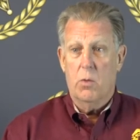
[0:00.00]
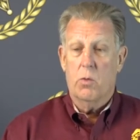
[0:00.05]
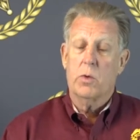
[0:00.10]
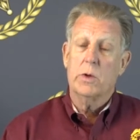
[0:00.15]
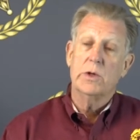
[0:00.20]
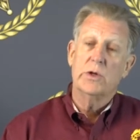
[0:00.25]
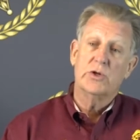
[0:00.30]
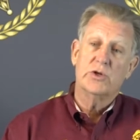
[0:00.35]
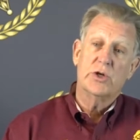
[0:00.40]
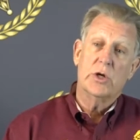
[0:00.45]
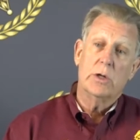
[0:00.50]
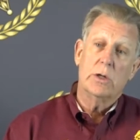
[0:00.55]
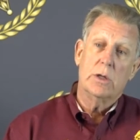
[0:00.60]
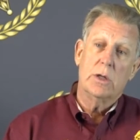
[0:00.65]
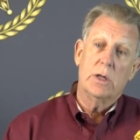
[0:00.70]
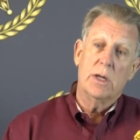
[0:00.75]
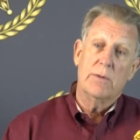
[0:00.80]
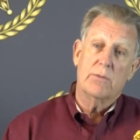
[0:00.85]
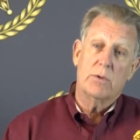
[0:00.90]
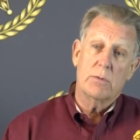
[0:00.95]
where you're
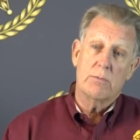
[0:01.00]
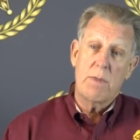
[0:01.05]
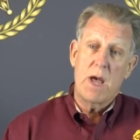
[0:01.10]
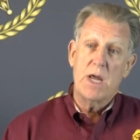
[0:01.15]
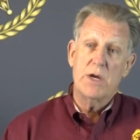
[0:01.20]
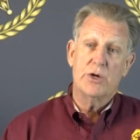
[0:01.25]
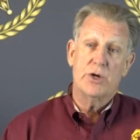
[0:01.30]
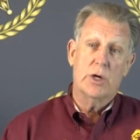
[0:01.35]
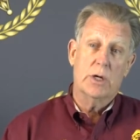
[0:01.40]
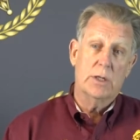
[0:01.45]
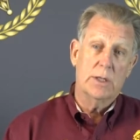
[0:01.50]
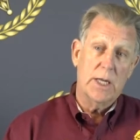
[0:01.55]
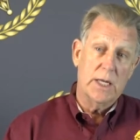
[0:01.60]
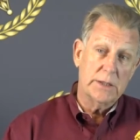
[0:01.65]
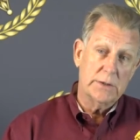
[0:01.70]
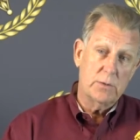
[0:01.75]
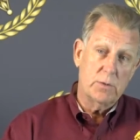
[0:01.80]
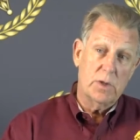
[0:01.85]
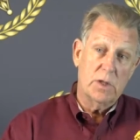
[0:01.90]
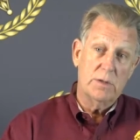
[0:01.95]
sharing information, and
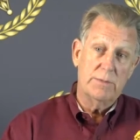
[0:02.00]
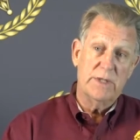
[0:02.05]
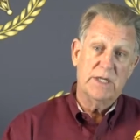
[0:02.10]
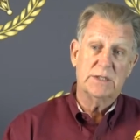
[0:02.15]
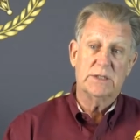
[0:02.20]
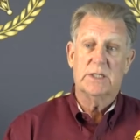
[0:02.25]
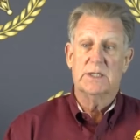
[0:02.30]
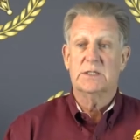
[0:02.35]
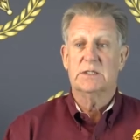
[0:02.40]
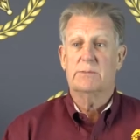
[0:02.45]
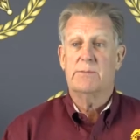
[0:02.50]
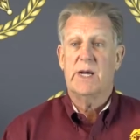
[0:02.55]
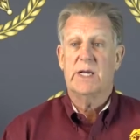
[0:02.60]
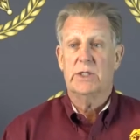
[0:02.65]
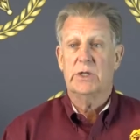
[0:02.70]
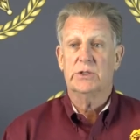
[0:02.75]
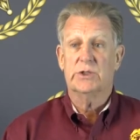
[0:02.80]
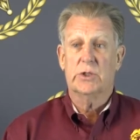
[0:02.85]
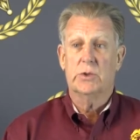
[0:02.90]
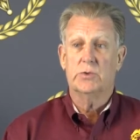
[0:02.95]
that's one of the best things about
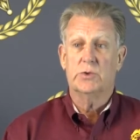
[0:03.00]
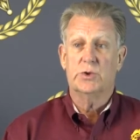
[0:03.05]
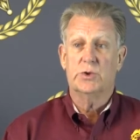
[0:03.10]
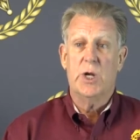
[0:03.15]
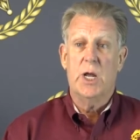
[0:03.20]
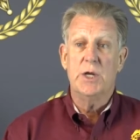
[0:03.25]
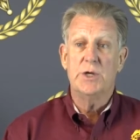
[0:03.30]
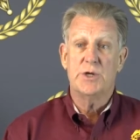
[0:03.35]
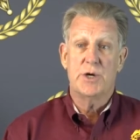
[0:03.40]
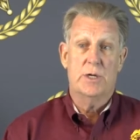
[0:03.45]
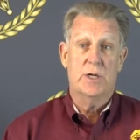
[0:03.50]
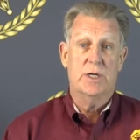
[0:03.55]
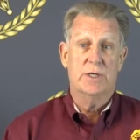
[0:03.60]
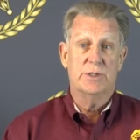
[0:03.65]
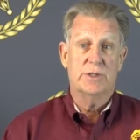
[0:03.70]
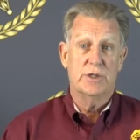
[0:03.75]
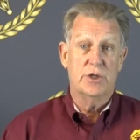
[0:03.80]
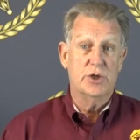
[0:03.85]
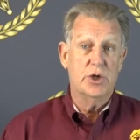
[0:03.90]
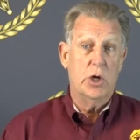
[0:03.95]
the association,
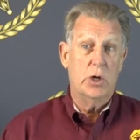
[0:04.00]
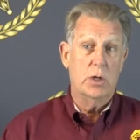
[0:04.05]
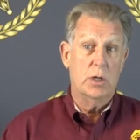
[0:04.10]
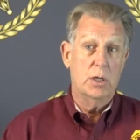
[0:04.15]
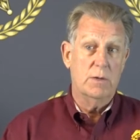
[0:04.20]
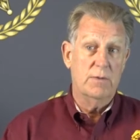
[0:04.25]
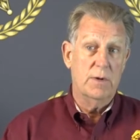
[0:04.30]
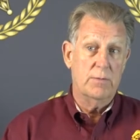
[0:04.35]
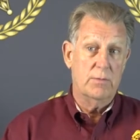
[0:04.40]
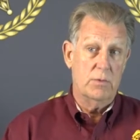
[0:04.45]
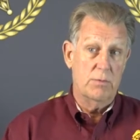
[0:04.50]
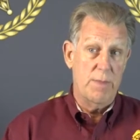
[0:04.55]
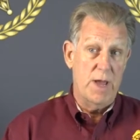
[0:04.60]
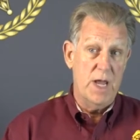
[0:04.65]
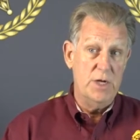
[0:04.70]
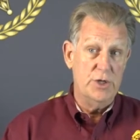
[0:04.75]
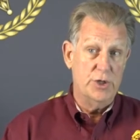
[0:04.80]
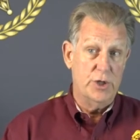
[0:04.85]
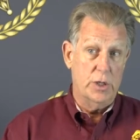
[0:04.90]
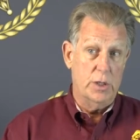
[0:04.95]
is the sharing of
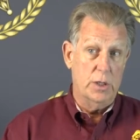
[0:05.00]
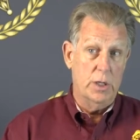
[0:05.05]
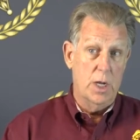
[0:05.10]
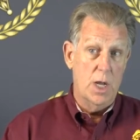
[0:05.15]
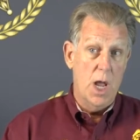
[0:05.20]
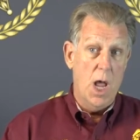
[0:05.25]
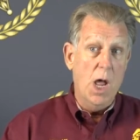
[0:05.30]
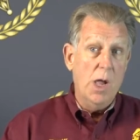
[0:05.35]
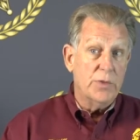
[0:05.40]
information.